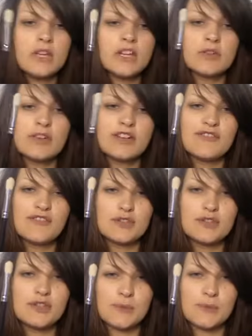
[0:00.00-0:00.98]
you'll need a few
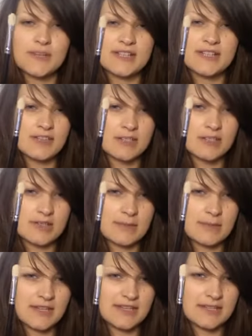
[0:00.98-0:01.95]
217s or
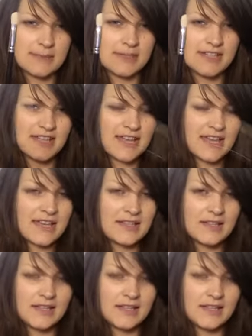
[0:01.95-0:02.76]
something similar to that.